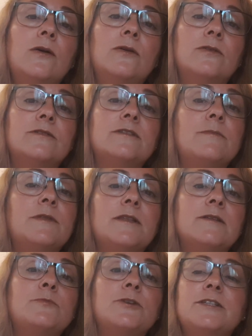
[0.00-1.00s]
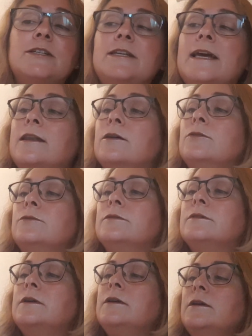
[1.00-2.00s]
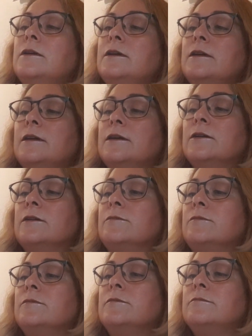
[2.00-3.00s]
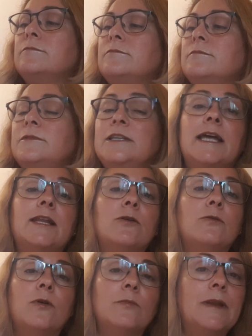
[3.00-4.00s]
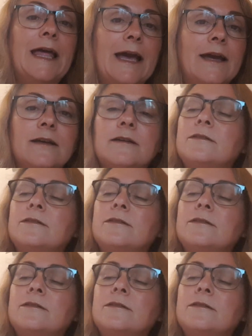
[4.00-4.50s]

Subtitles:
on something that's printed yellow and yellow on black